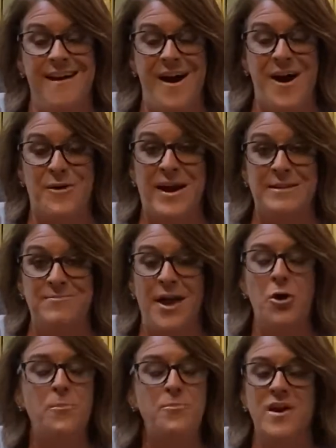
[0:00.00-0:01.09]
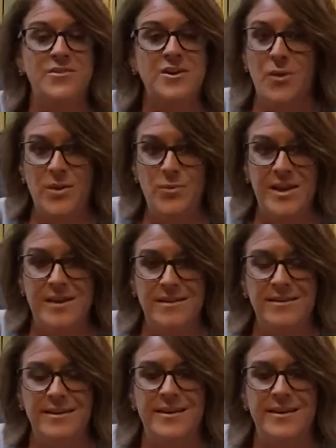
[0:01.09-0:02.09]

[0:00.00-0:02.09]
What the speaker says: All right, I hope you have a great week.